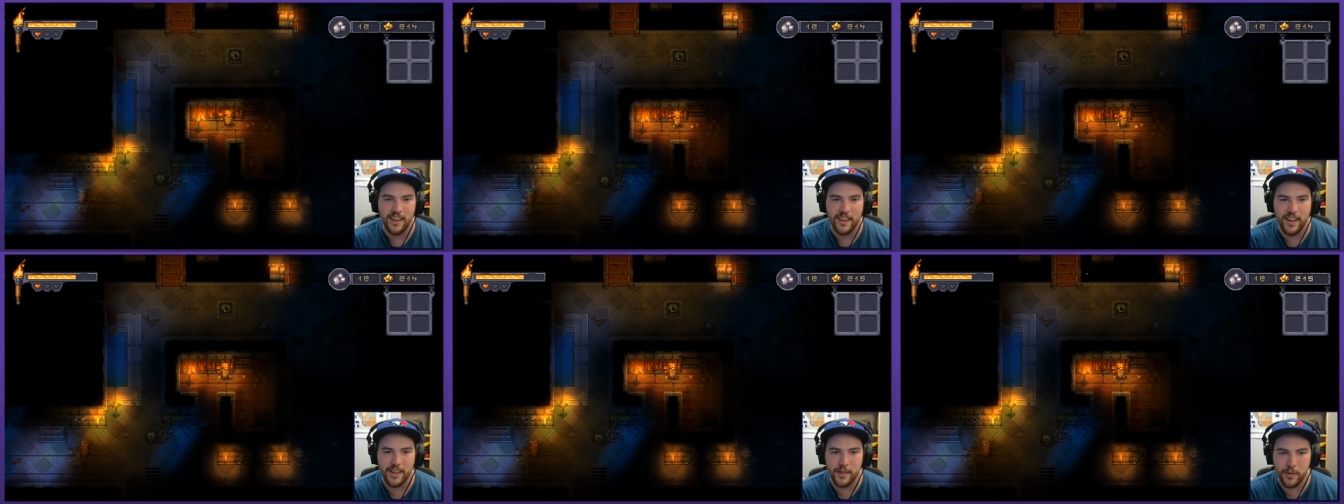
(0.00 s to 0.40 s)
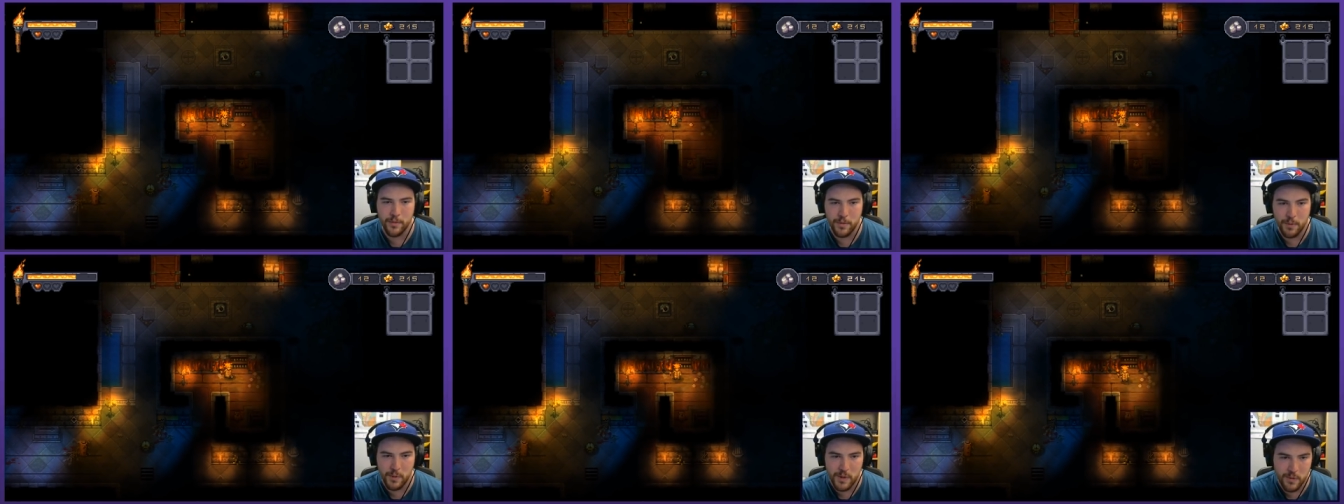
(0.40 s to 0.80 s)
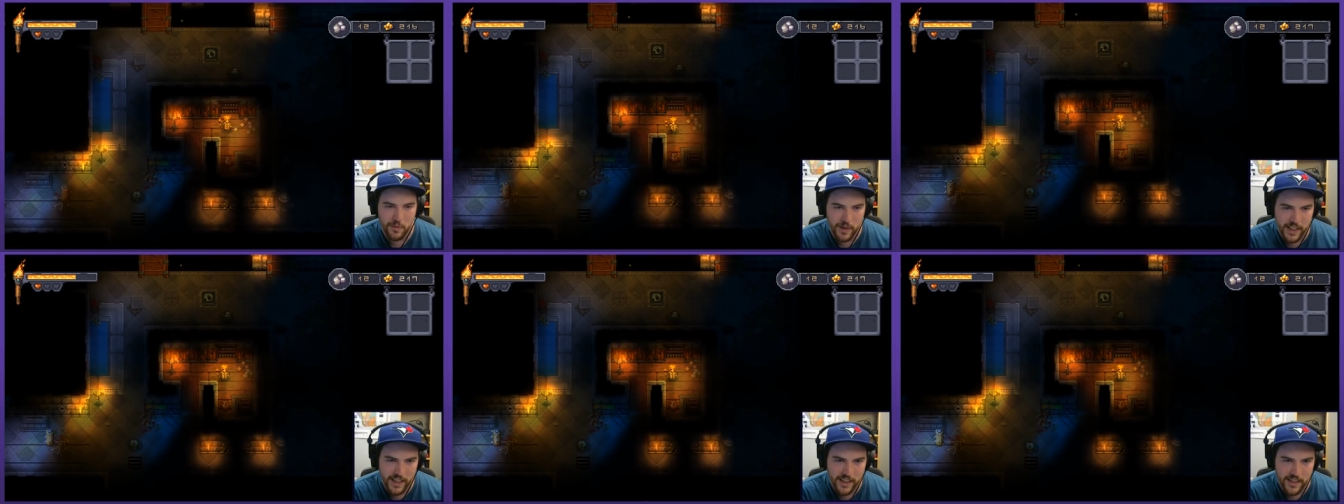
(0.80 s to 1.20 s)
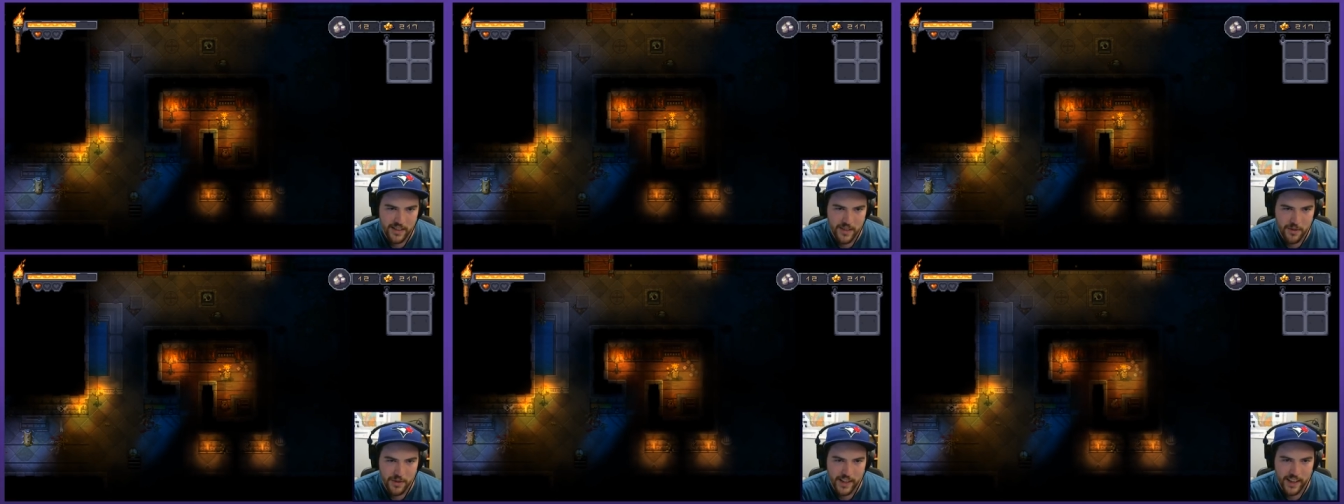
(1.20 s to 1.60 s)
That's what I'm supposed to read
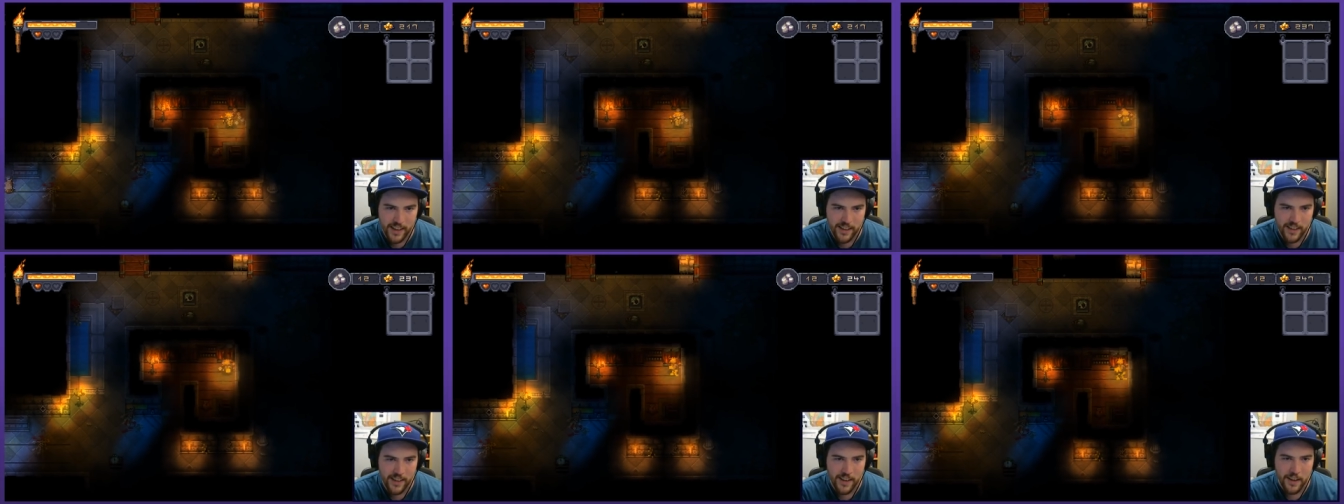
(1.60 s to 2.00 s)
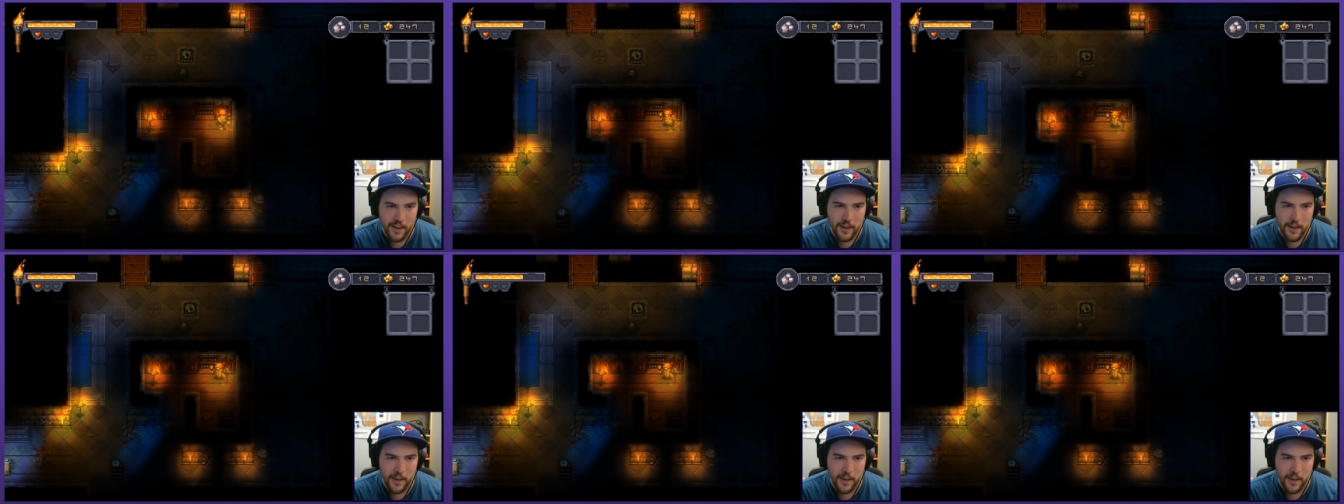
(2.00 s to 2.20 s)
into there.